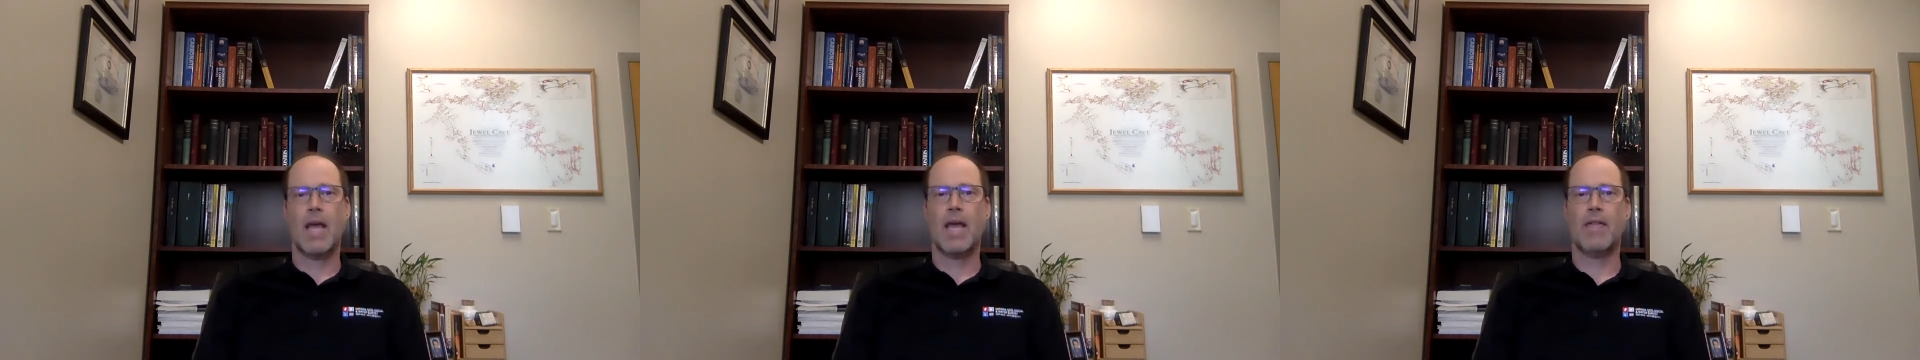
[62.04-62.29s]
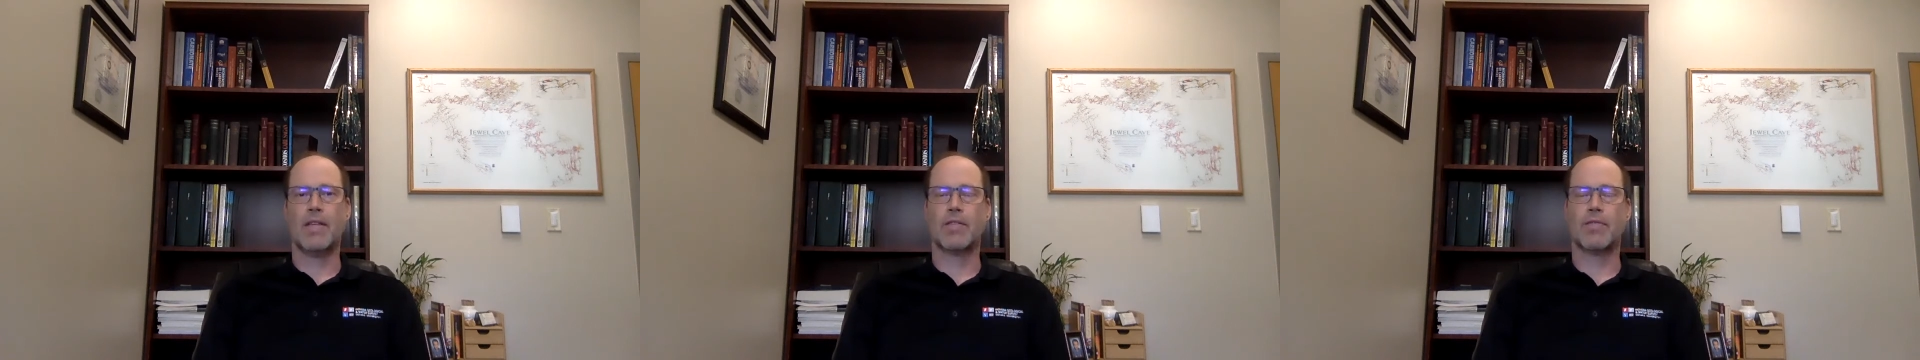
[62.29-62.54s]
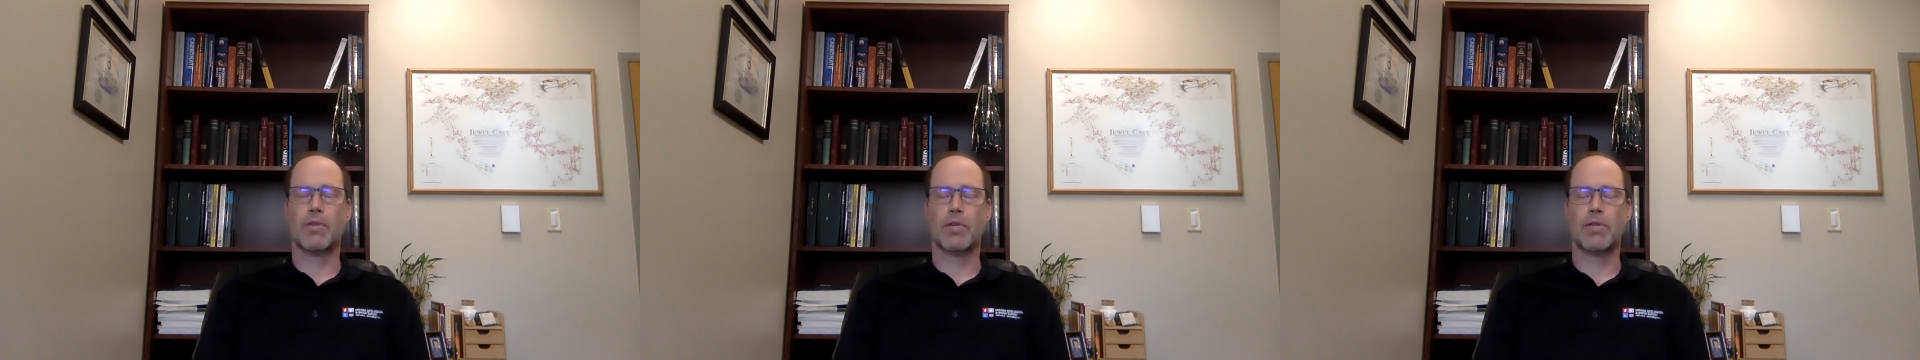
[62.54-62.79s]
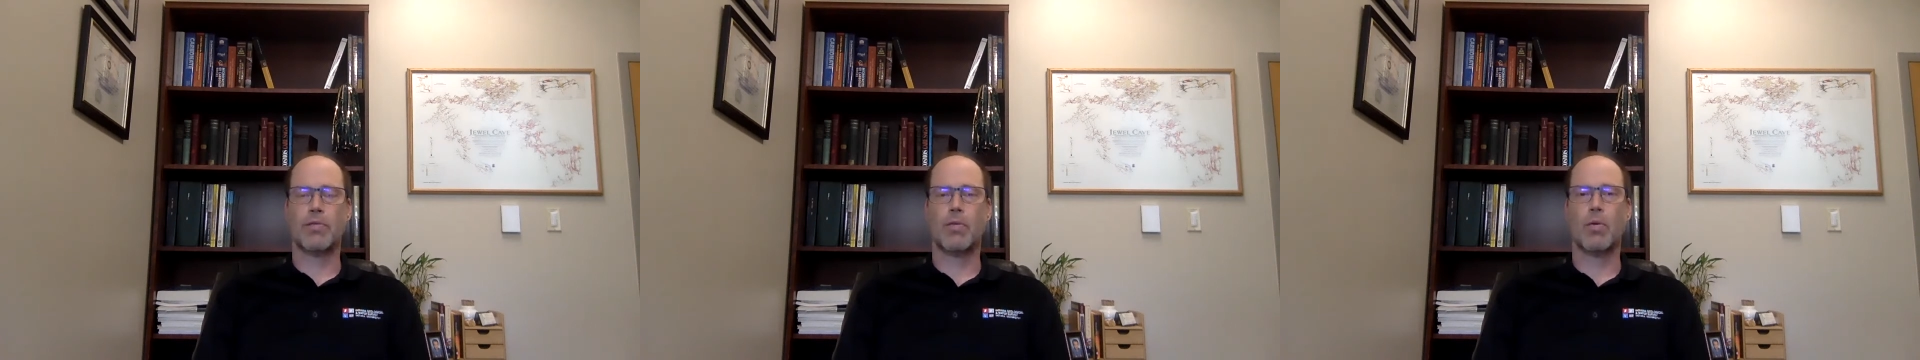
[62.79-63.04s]
In these
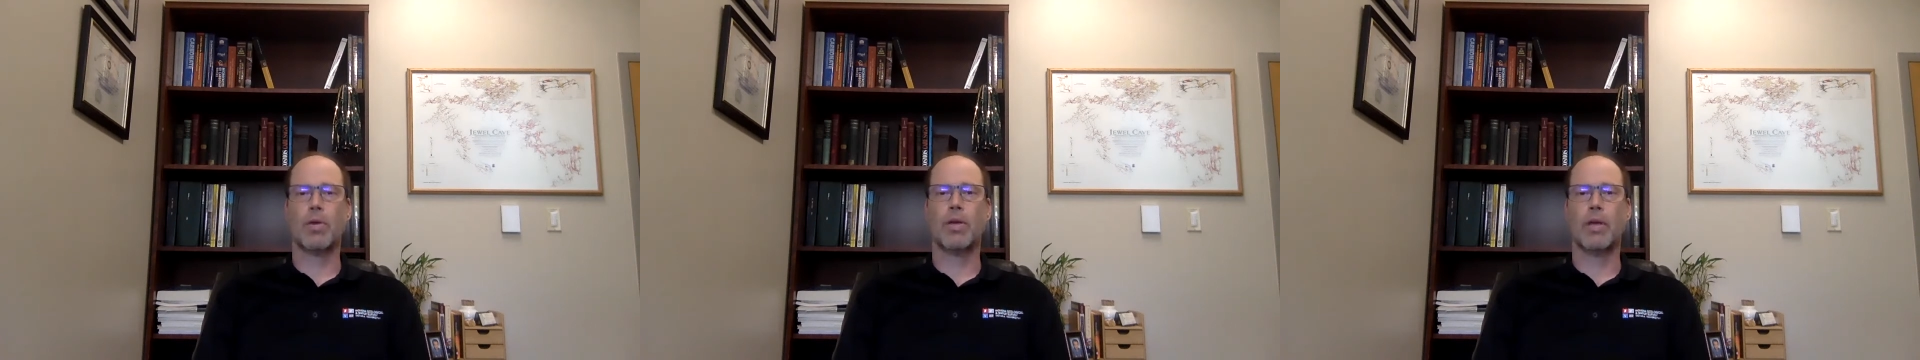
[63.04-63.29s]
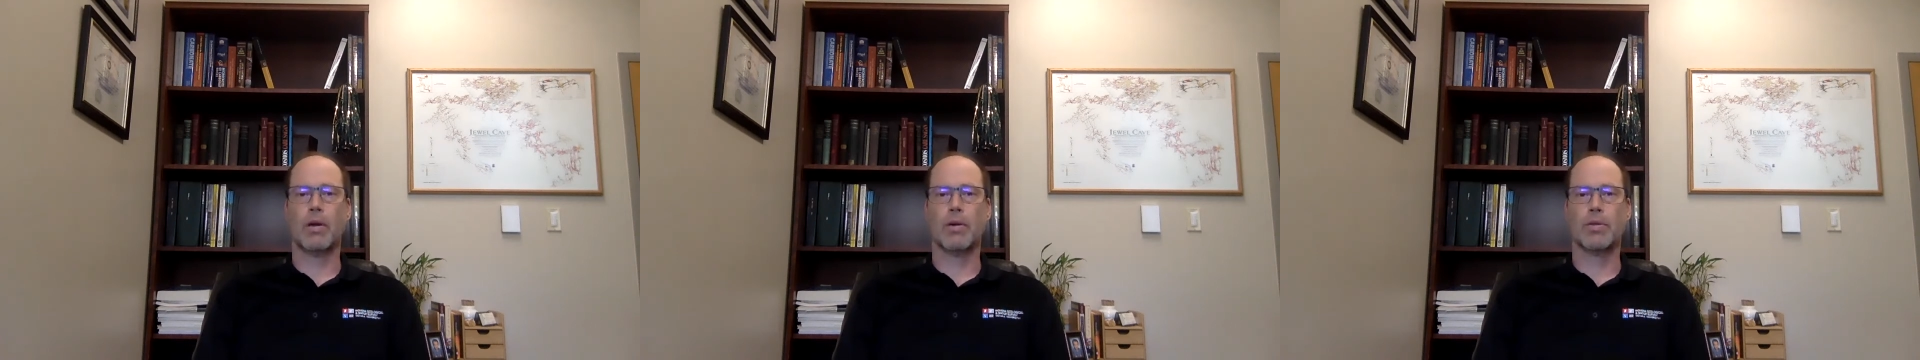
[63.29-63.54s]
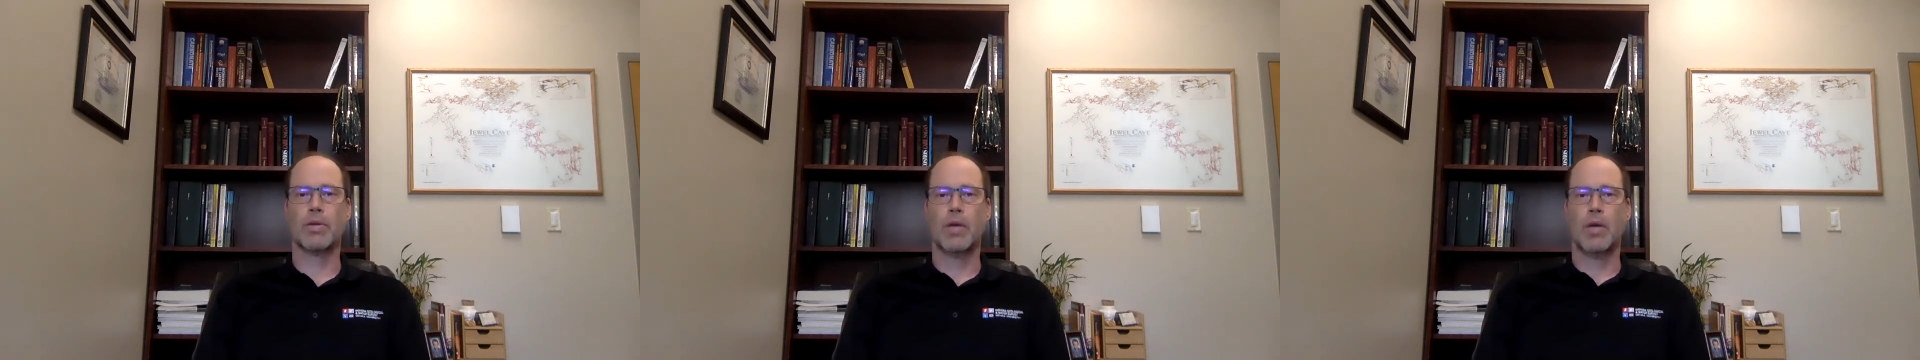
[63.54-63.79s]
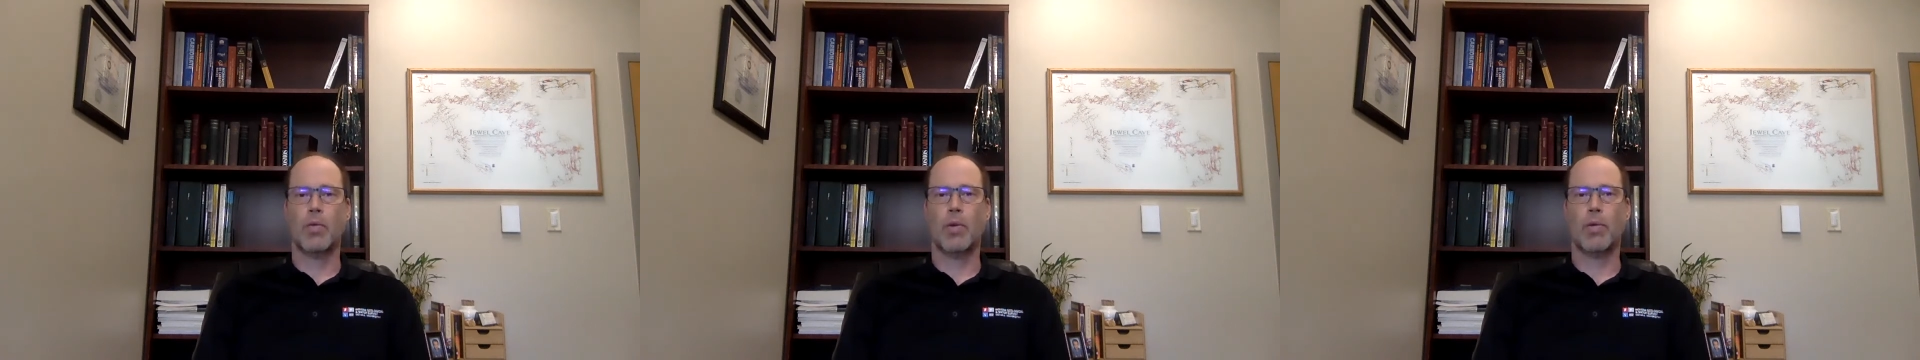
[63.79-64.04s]
first four years,
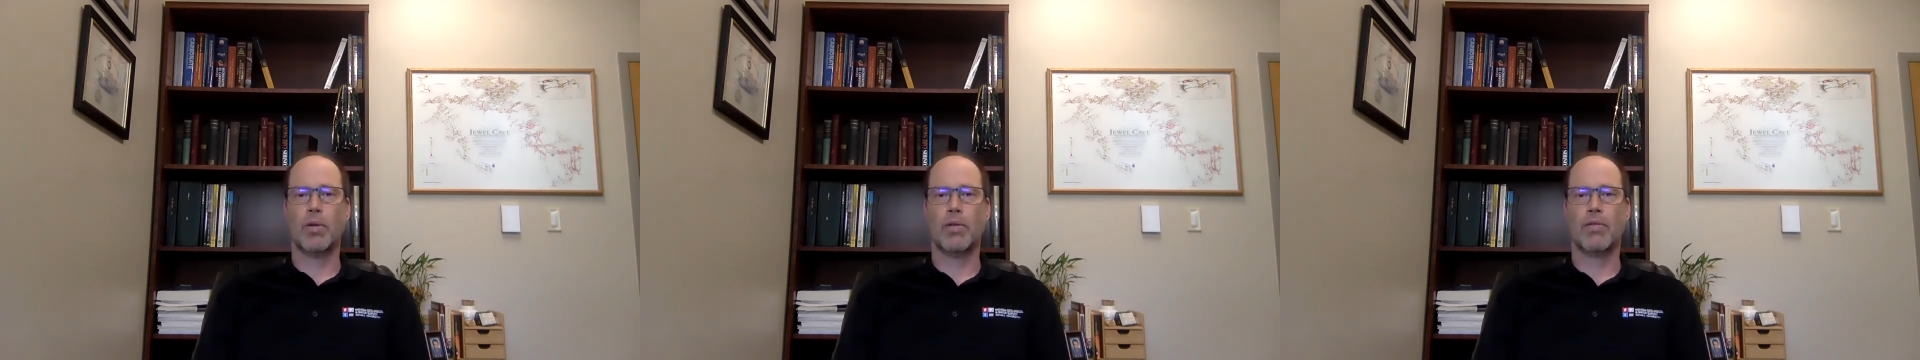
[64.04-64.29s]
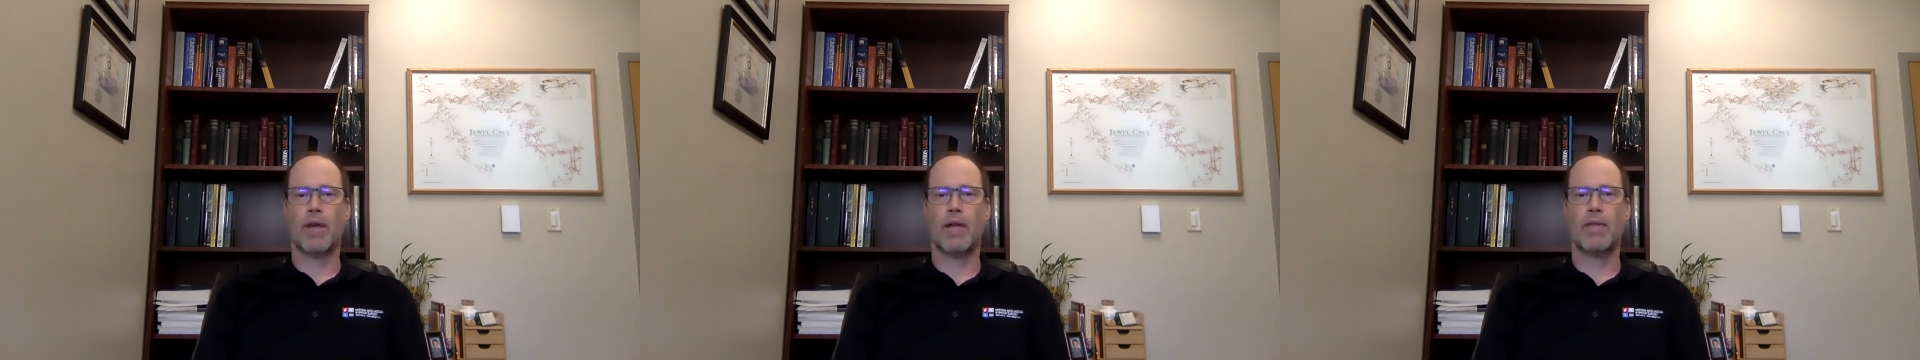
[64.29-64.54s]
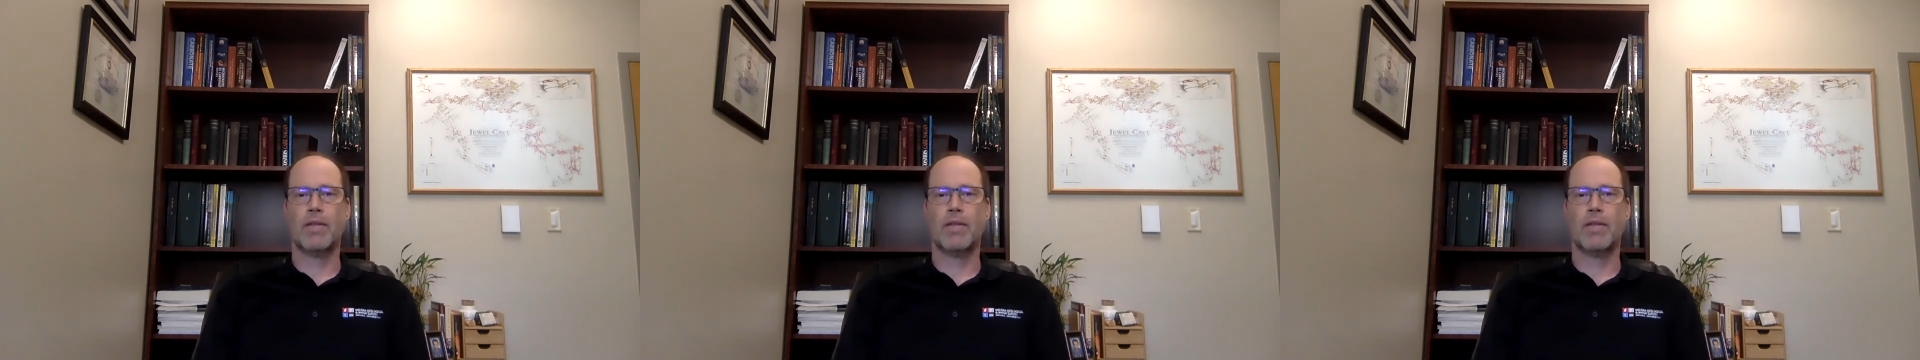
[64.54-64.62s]
we will divide